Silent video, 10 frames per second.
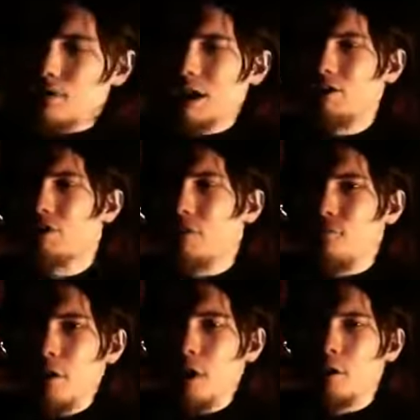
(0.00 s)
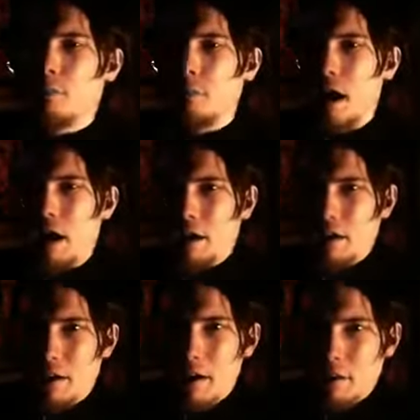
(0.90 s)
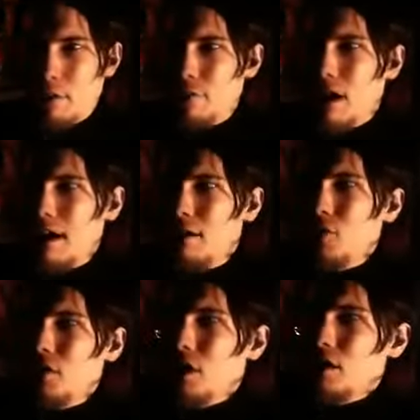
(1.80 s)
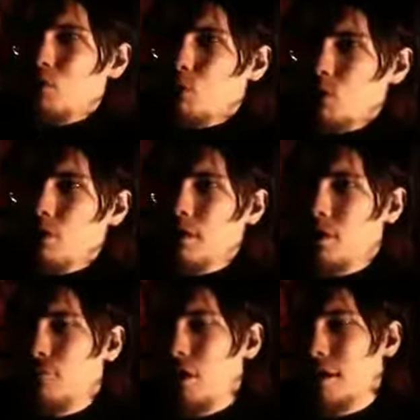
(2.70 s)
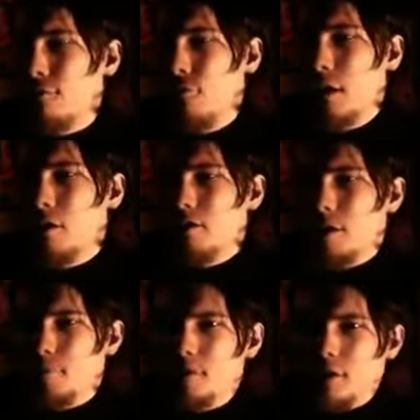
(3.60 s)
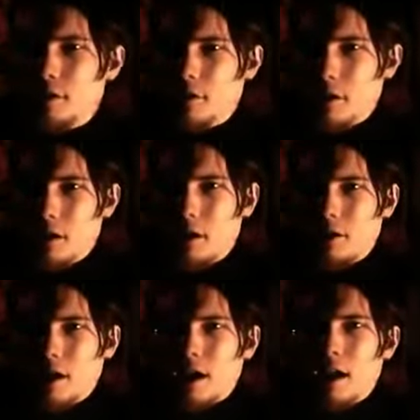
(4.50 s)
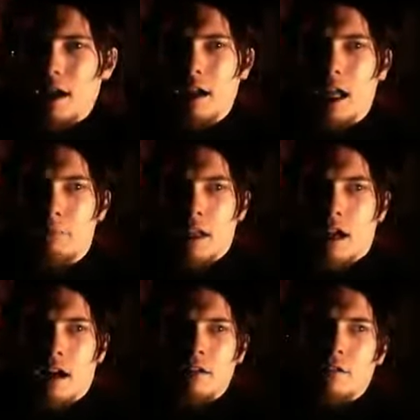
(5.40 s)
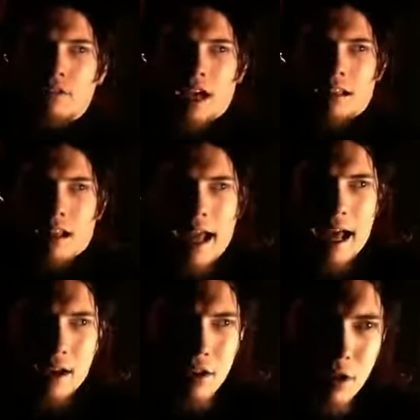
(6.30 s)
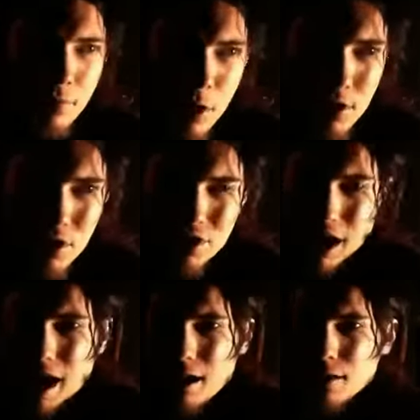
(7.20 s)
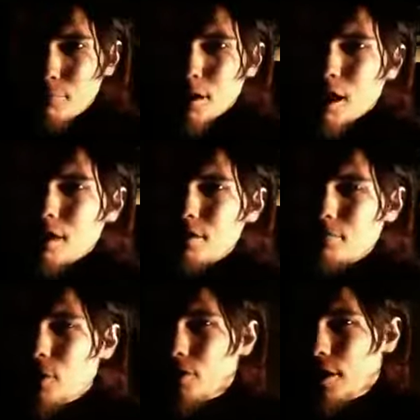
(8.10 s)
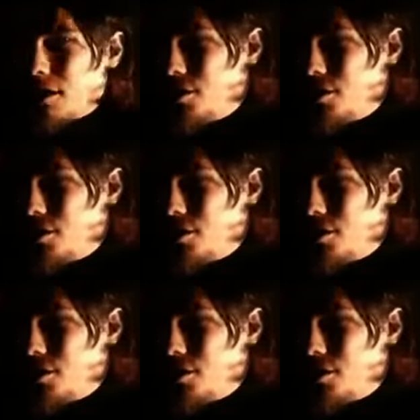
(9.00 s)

that you can fit it in your pocket. You've got everything in the world at your fucking fingertips here. Okay? And because of that lax of our society, because of all that